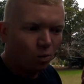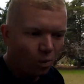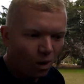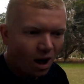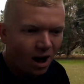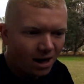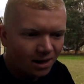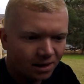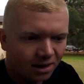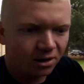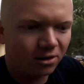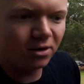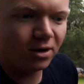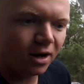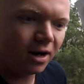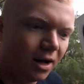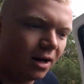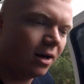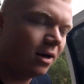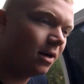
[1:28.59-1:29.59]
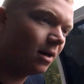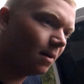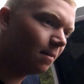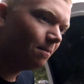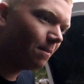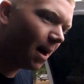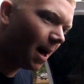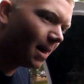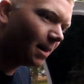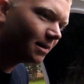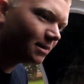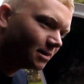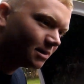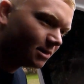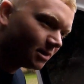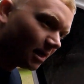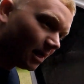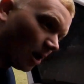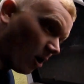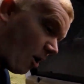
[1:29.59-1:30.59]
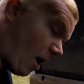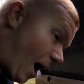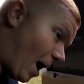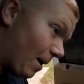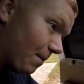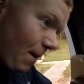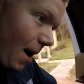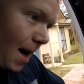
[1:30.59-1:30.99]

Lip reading: why they're balancing or out